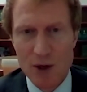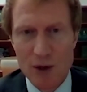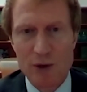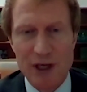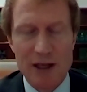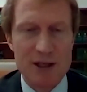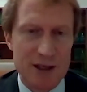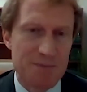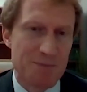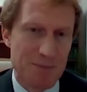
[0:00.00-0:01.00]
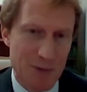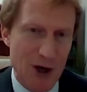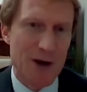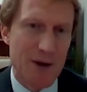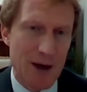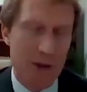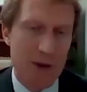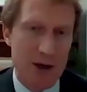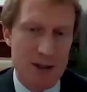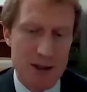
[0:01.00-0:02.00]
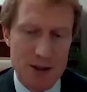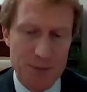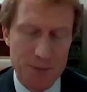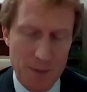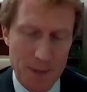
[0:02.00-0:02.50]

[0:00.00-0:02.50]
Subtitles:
who jealously guard their healthcare system.